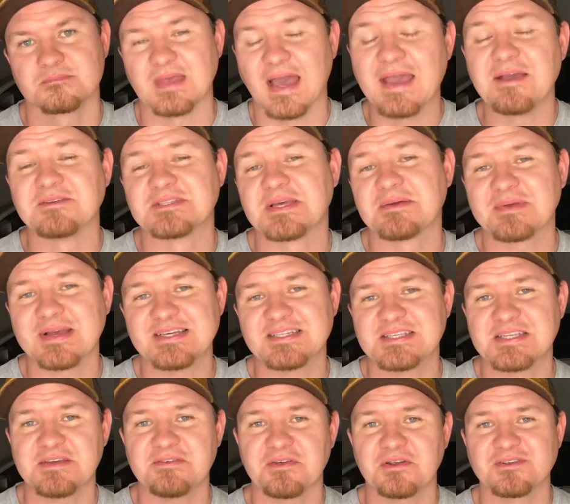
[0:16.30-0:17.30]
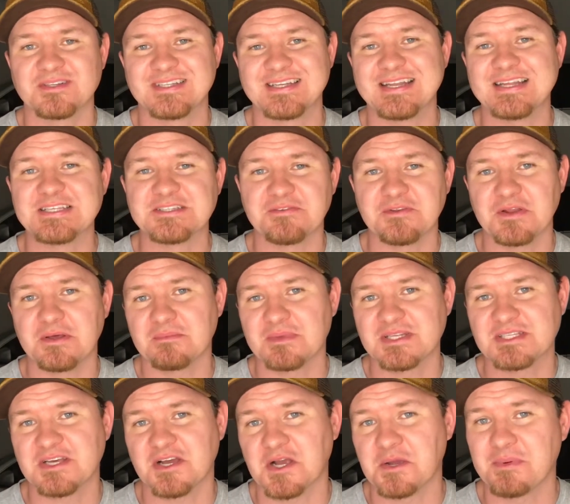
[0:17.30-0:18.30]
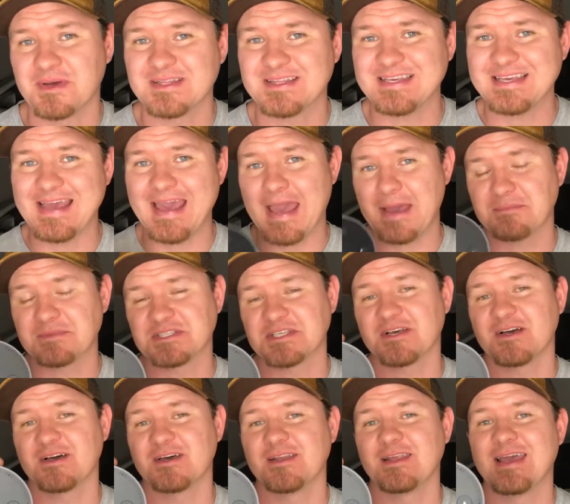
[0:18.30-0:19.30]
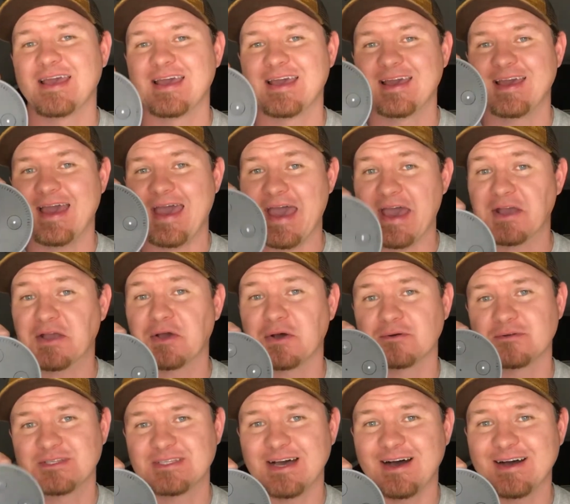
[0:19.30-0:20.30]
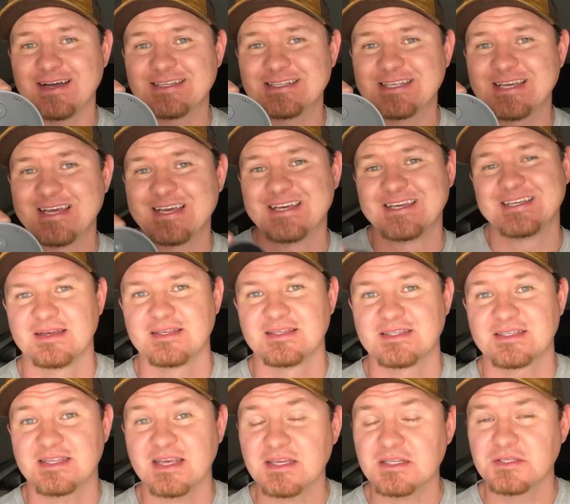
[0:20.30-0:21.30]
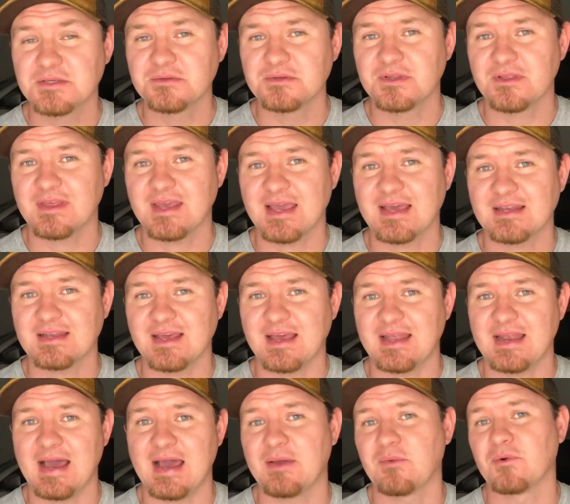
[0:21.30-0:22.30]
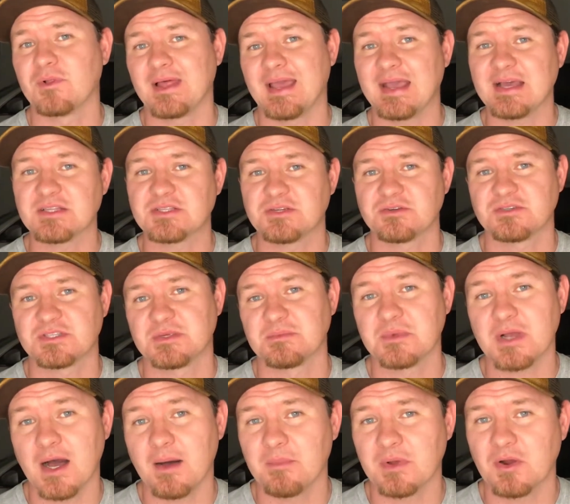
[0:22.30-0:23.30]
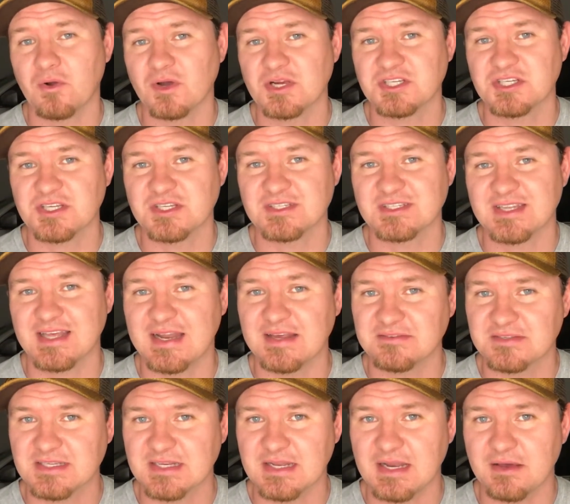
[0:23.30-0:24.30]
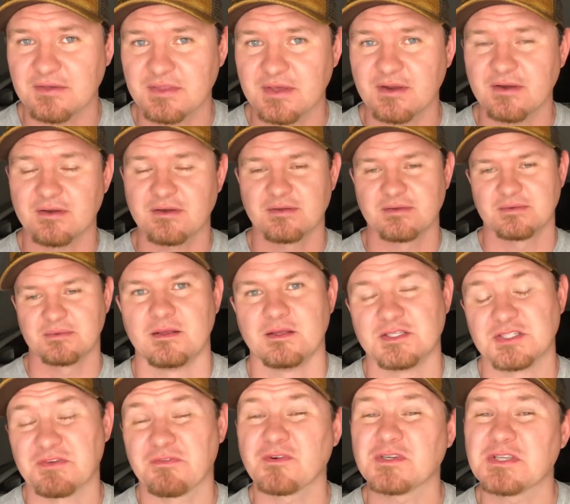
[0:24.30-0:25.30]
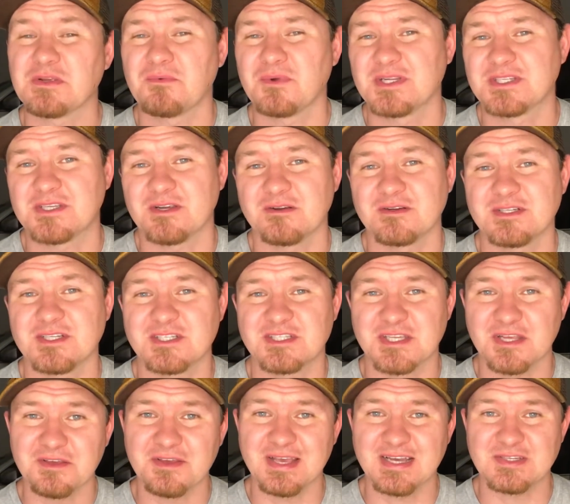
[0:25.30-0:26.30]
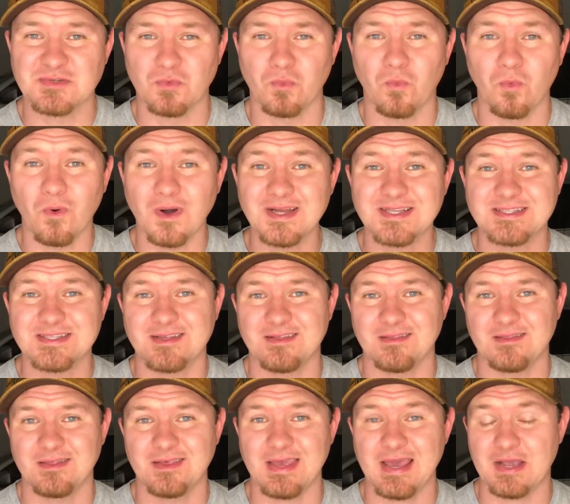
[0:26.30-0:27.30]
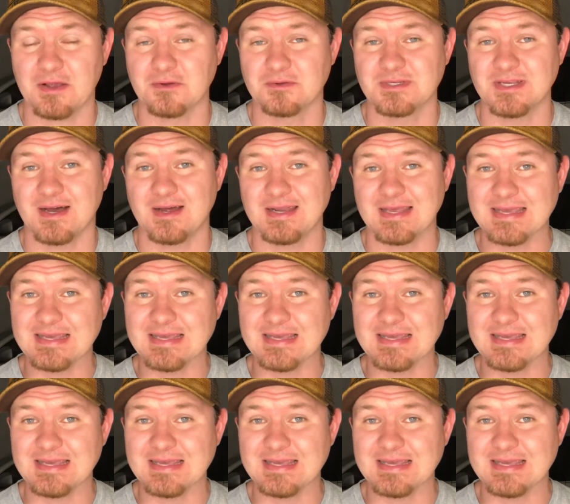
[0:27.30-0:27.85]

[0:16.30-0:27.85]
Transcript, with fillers: Hey, what's up guys, Steve here. In today's video, I'm gonna talk about the Amazon Echo Dot. Stay tuned to the end and I will answer some common questions that I've seen out there. So first I want to start and just tell you guys what the Echo Dot